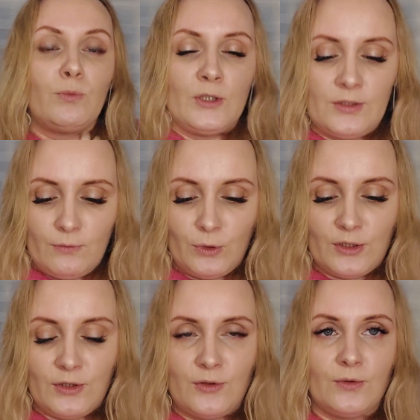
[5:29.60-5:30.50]

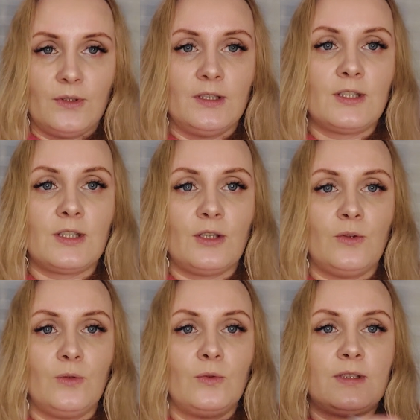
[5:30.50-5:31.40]
what you do is
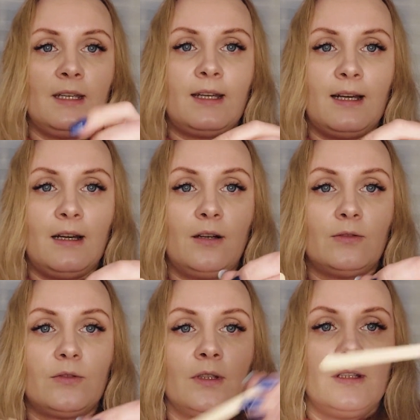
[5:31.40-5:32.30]
you take
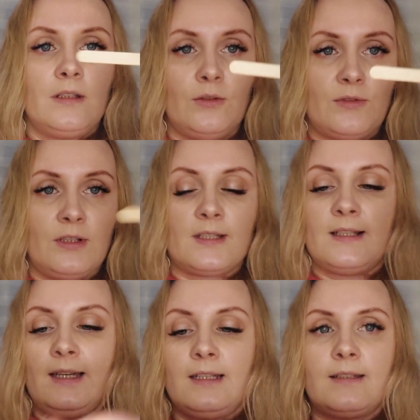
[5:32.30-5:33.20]
out, you
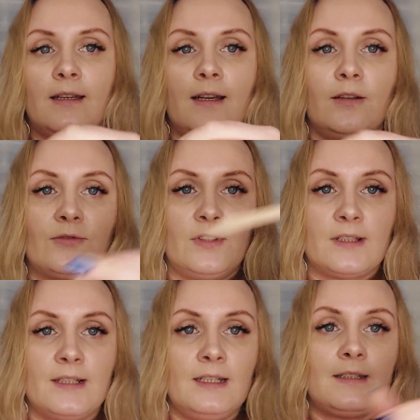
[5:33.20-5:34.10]
translate, take out,
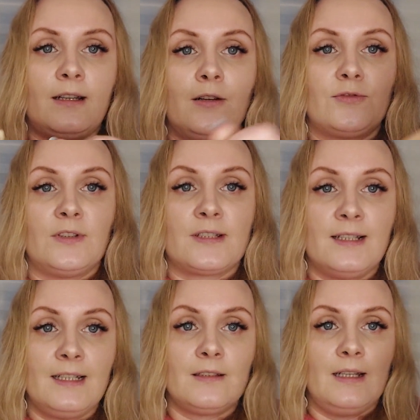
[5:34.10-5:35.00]
translate, take out,
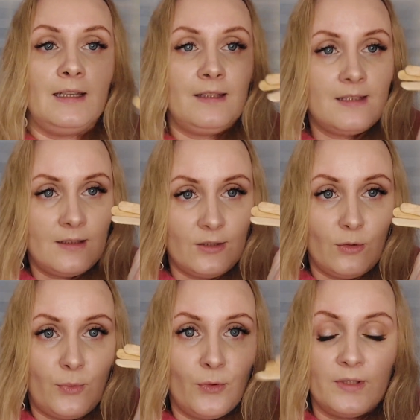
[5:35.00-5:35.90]
translate, and these are
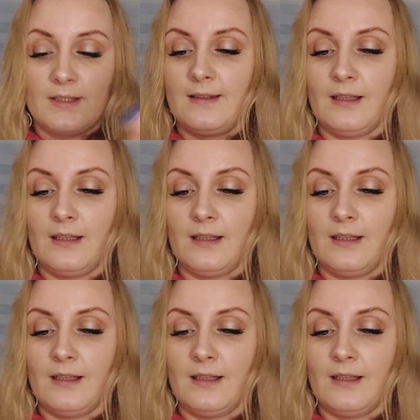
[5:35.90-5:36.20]
your points.